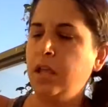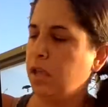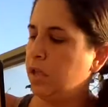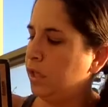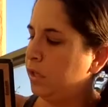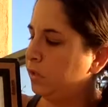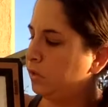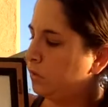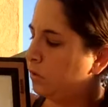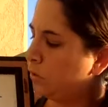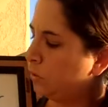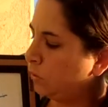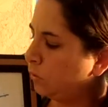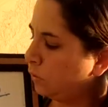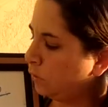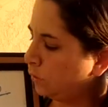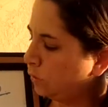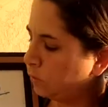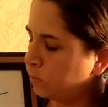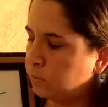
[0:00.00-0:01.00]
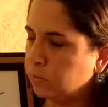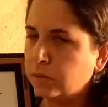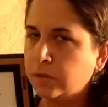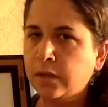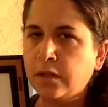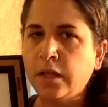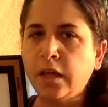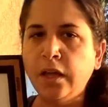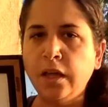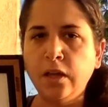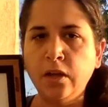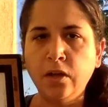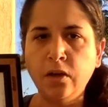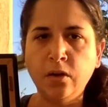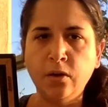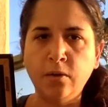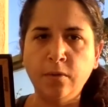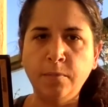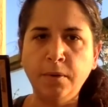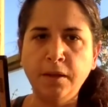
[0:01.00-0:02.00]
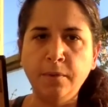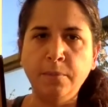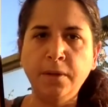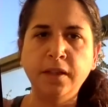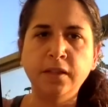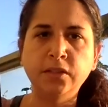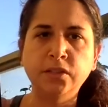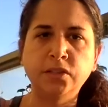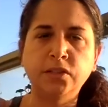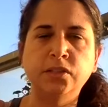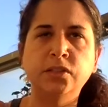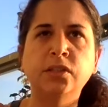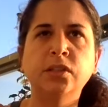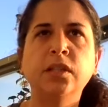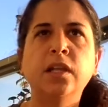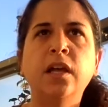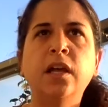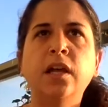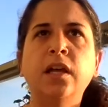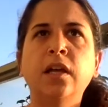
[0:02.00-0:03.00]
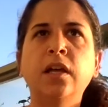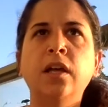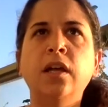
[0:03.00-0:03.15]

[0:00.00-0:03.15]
And ku, K-O, my apologies on that.